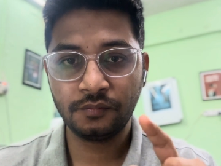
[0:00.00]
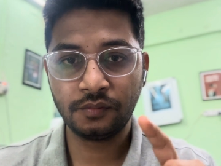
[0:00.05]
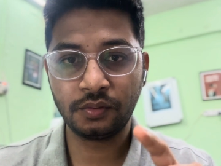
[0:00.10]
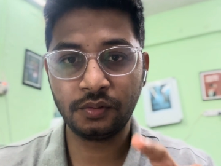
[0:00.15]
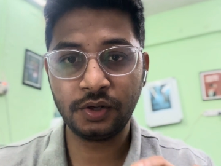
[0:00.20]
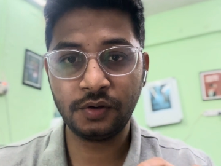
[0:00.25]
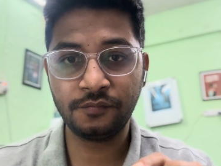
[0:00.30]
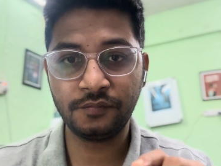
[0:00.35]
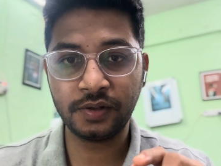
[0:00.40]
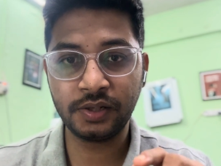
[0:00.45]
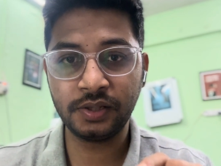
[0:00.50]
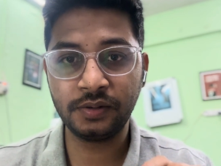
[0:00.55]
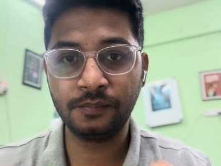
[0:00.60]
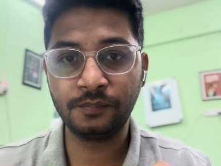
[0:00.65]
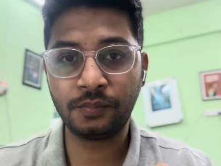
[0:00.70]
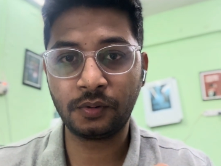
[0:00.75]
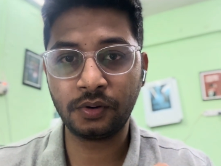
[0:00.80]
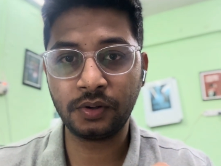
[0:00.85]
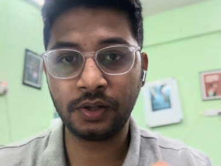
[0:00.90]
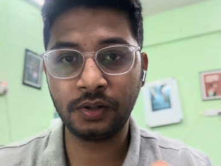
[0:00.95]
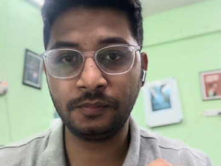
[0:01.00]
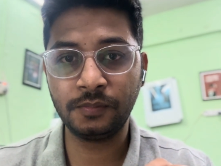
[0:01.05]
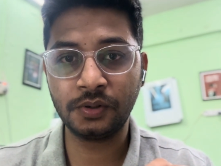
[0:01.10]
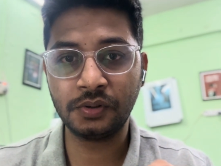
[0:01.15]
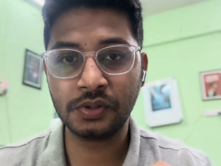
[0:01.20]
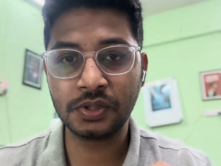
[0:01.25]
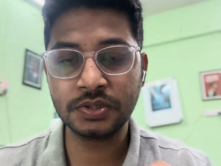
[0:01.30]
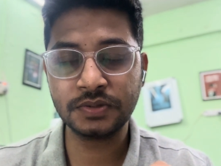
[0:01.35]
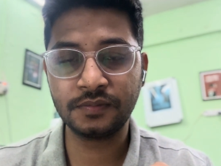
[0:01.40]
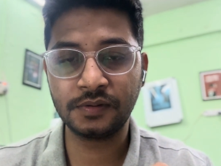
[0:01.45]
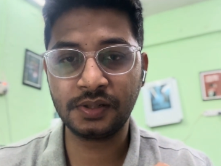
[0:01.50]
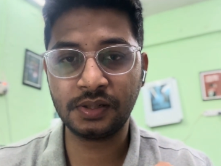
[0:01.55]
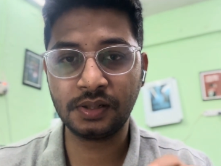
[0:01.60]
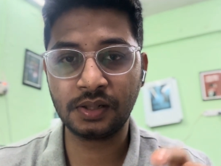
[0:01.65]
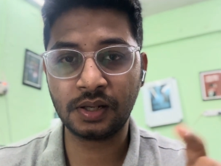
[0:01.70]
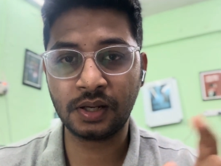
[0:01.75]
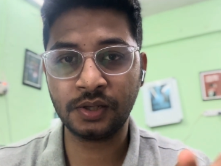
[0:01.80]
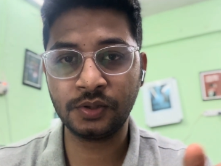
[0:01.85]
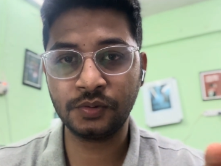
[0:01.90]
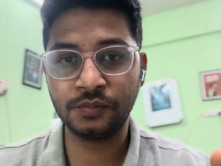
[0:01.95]
very important, because when
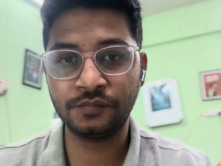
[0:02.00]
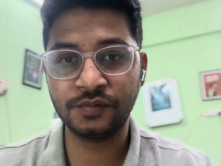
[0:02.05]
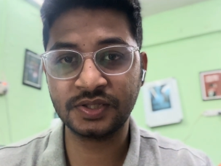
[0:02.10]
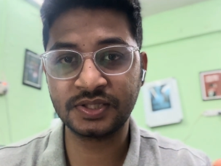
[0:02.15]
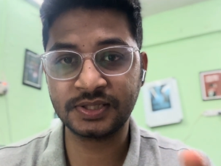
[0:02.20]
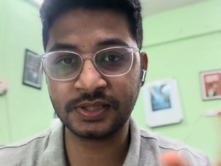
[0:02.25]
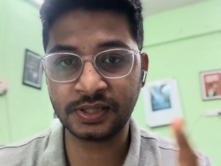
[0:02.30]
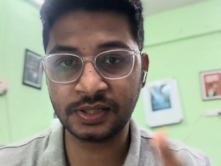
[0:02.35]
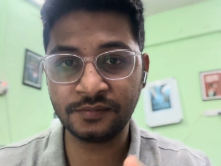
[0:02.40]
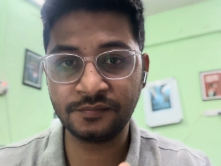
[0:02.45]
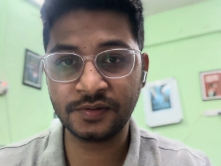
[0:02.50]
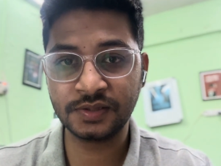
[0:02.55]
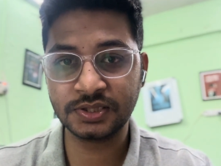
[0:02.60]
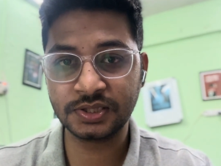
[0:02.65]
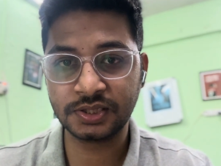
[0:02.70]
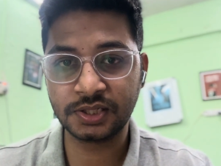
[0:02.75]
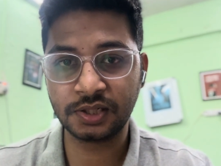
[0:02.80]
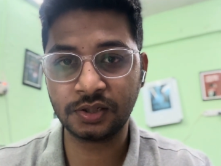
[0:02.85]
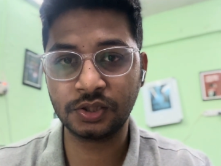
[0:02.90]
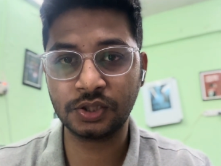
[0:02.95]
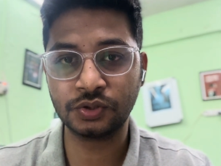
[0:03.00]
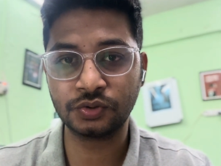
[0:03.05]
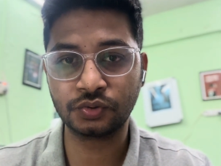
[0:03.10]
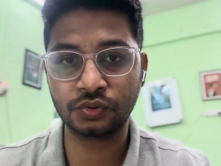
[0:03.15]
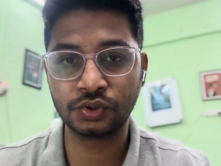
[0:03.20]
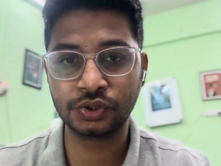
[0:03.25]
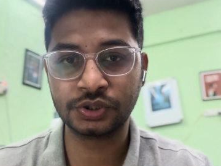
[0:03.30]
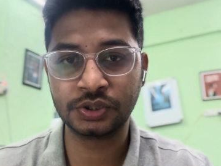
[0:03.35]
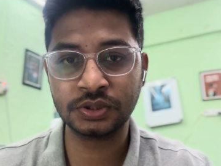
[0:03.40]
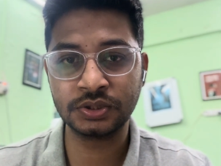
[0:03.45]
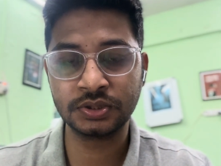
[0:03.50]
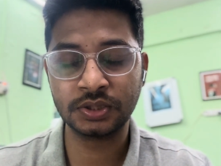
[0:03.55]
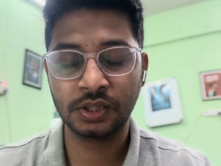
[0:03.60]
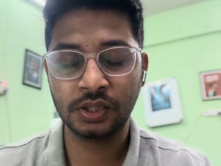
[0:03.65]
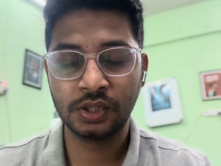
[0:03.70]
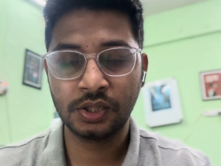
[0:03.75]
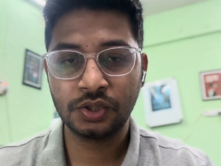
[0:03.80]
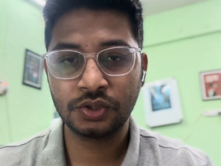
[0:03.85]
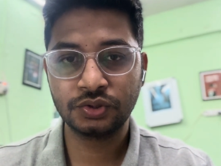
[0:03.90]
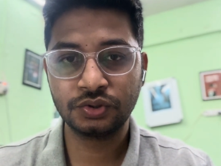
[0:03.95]
I revisited these questions,
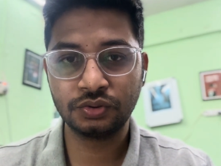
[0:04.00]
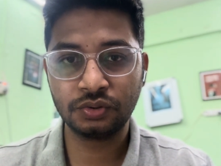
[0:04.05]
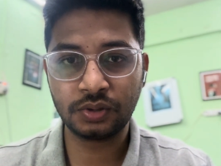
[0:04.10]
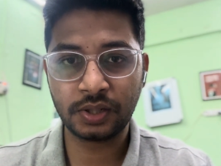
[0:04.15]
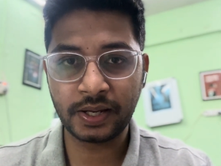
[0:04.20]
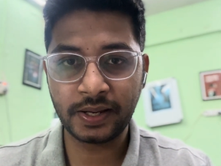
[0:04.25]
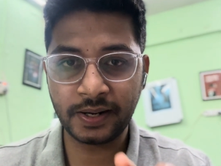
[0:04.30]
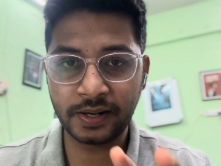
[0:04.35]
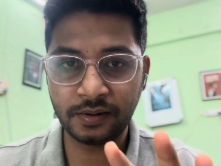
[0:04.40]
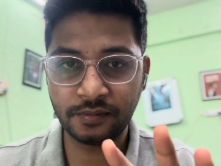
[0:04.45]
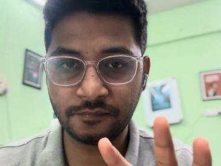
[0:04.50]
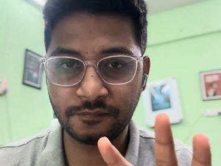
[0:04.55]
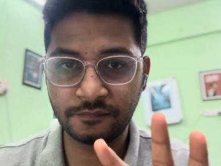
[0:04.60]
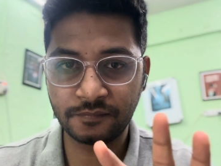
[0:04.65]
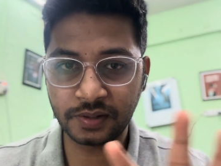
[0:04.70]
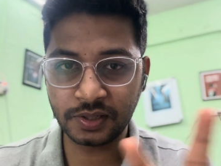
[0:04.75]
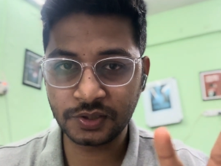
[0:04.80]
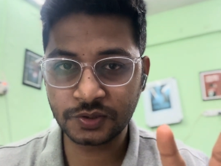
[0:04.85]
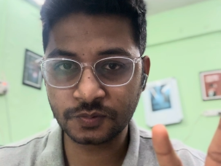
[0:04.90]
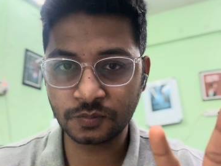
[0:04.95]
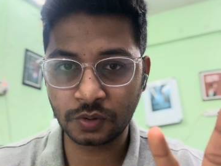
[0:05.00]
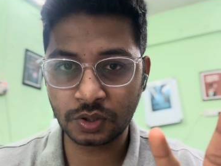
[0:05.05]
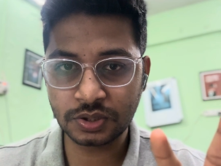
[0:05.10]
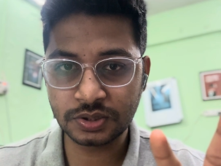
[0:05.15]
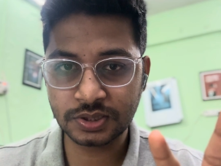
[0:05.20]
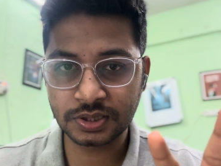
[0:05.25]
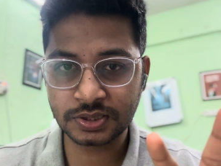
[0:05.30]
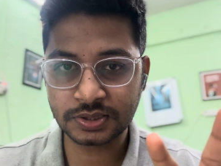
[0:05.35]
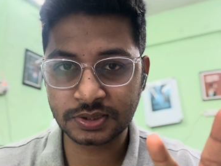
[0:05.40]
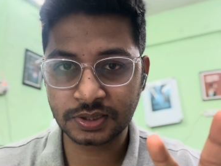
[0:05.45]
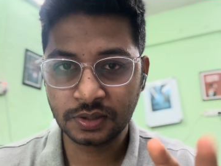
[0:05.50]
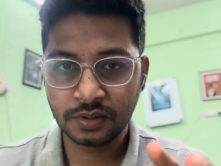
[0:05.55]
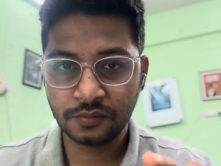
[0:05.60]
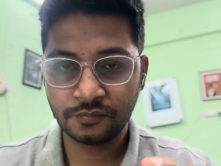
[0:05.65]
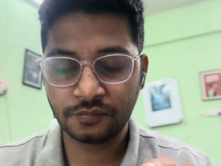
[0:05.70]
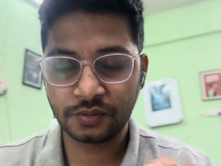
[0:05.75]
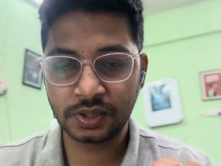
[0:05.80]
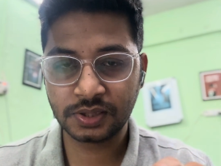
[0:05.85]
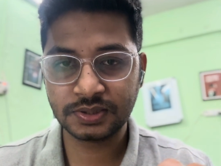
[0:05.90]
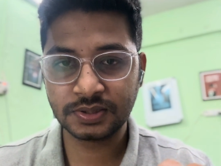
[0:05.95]
so I had a very small gist.
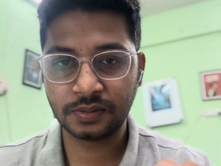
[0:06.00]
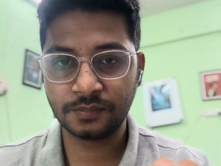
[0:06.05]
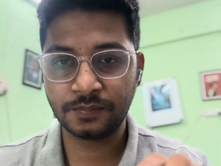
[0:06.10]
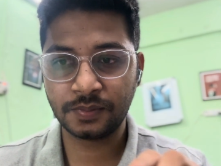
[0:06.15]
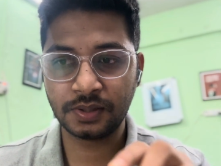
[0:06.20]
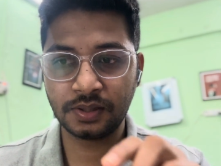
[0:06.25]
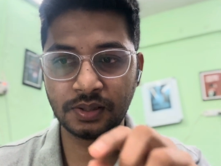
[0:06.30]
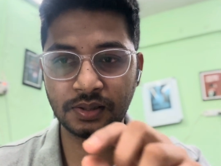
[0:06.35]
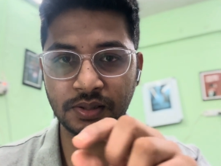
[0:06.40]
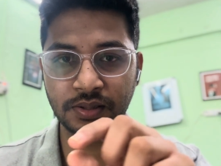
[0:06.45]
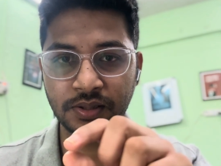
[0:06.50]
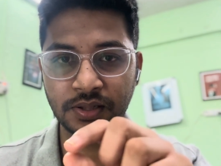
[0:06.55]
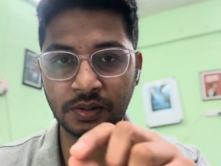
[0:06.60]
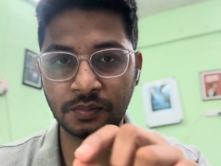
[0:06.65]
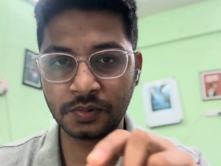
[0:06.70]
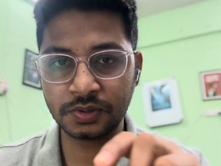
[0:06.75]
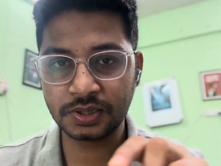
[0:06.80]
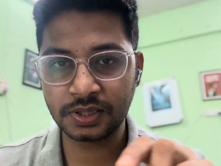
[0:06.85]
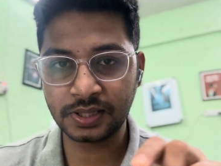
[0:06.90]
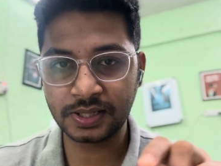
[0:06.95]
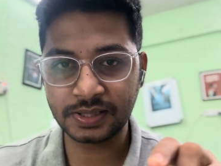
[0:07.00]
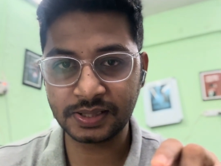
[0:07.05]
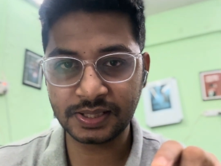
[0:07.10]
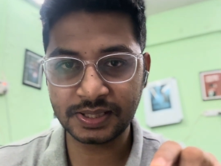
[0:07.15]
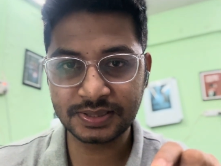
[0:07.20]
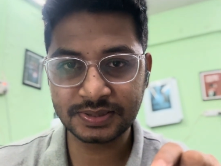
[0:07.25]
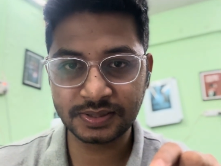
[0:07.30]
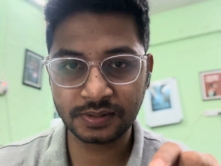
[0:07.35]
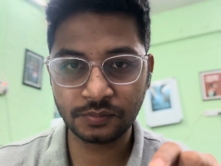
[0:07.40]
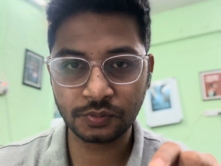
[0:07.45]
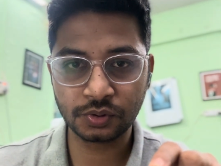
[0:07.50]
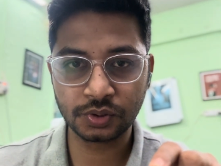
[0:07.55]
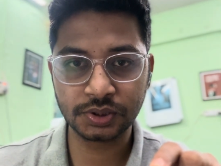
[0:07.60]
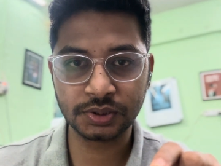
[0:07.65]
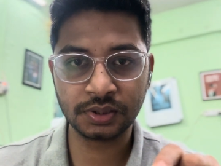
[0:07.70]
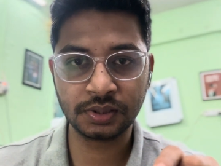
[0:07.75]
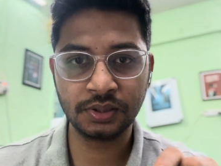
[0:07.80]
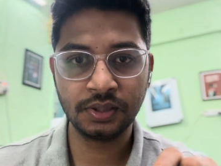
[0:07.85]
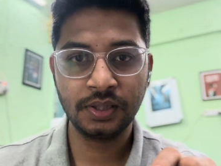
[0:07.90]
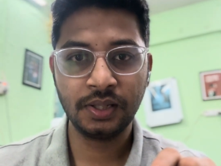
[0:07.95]
For example, there was a lengthy stem
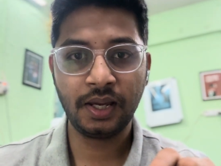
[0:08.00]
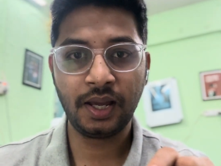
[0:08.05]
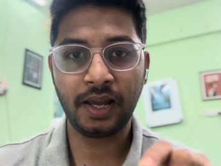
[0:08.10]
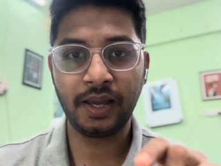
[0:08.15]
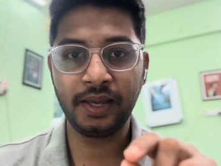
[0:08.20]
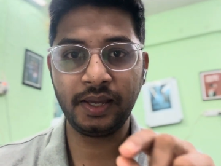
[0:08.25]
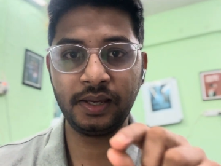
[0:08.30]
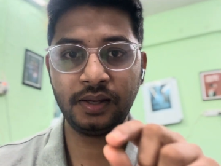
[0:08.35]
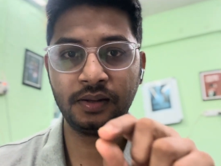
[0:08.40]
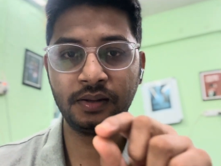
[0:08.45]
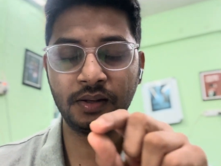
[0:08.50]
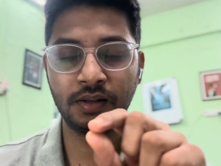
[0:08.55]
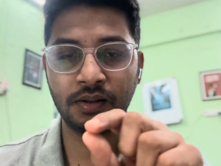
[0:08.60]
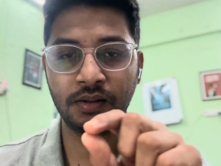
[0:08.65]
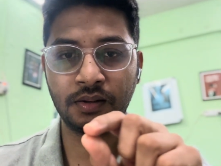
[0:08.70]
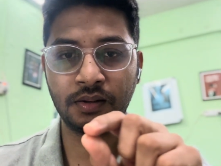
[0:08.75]
question. I